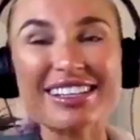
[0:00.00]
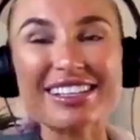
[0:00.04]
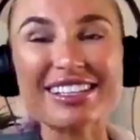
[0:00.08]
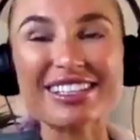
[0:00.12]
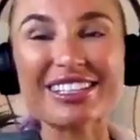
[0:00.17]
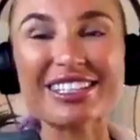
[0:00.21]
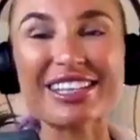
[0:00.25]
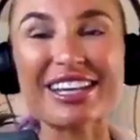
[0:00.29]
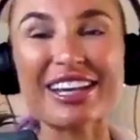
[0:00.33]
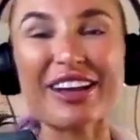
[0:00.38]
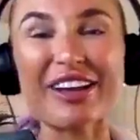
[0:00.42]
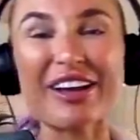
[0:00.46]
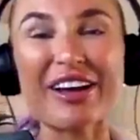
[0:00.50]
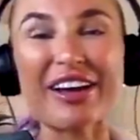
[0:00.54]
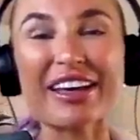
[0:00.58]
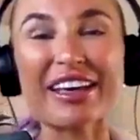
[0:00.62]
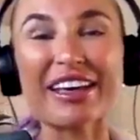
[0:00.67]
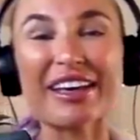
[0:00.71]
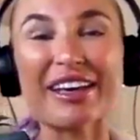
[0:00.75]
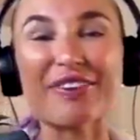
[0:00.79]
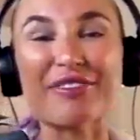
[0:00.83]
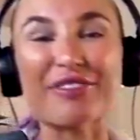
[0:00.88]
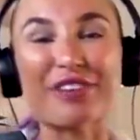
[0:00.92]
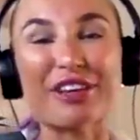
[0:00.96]
Shall I
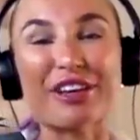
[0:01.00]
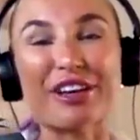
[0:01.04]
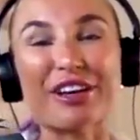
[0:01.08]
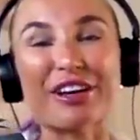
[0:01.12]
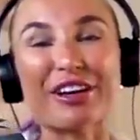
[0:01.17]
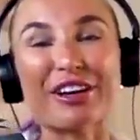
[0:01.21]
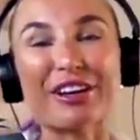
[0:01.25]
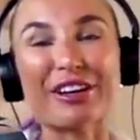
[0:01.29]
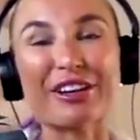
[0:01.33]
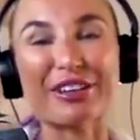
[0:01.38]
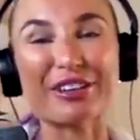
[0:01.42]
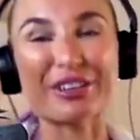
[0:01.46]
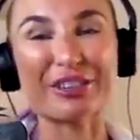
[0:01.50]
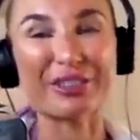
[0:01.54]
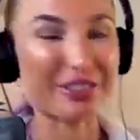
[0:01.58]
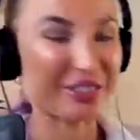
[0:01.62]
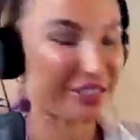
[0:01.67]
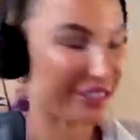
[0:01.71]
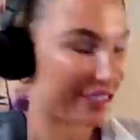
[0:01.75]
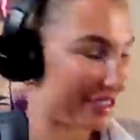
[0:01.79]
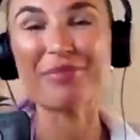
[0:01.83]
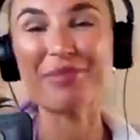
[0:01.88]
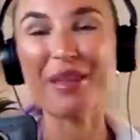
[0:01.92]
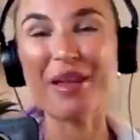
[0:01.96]
give you
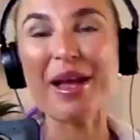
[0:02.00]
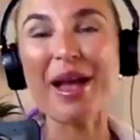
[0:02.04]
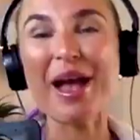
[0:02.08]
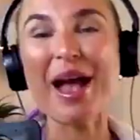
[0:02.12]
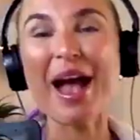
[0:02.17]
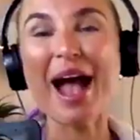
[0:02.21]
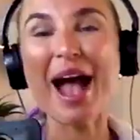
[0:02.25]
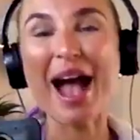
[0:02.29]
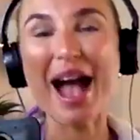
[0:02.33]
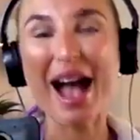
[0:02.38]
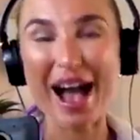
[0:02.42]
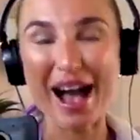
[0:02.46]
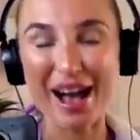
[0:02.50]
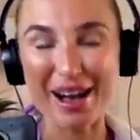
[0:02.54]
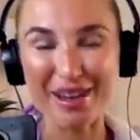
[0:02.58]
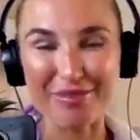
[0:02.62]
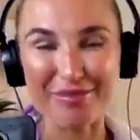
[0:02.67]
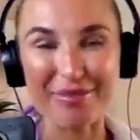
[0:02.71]
a